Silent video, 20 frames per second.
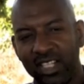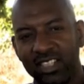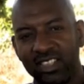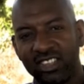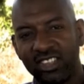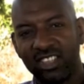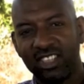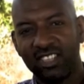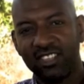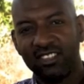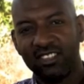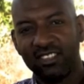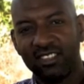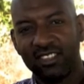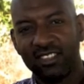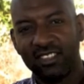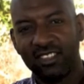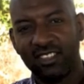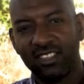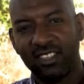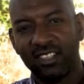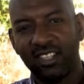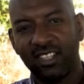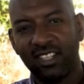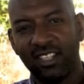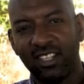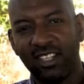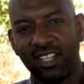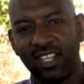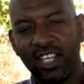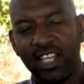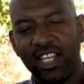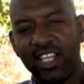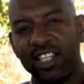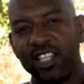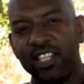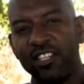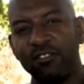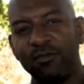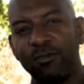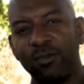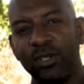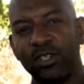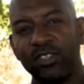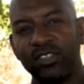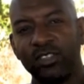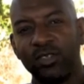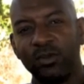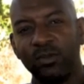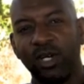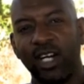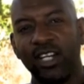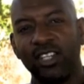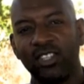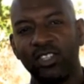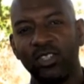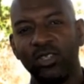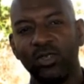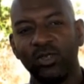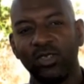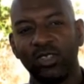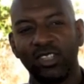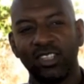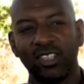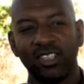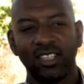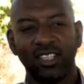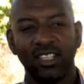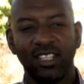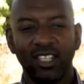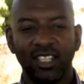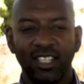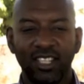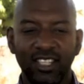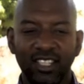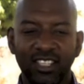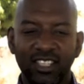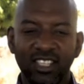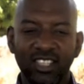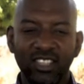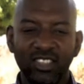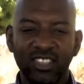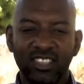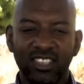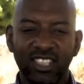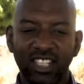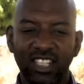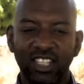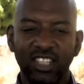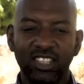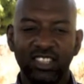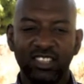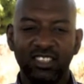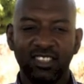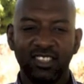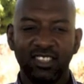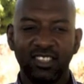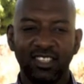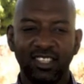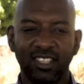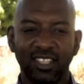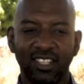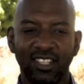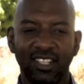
patience, give birth to MyQ. Can you tell us